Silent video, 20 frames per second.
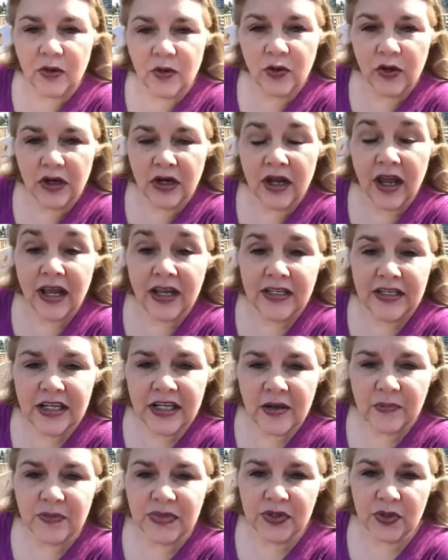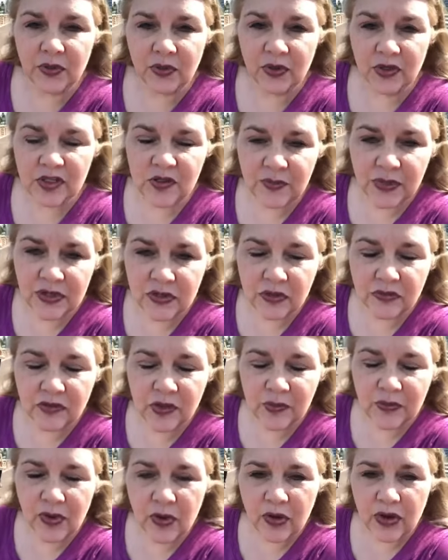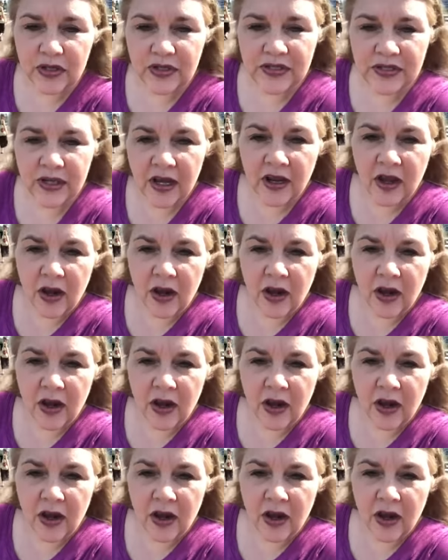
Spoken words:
or tips, or special reports,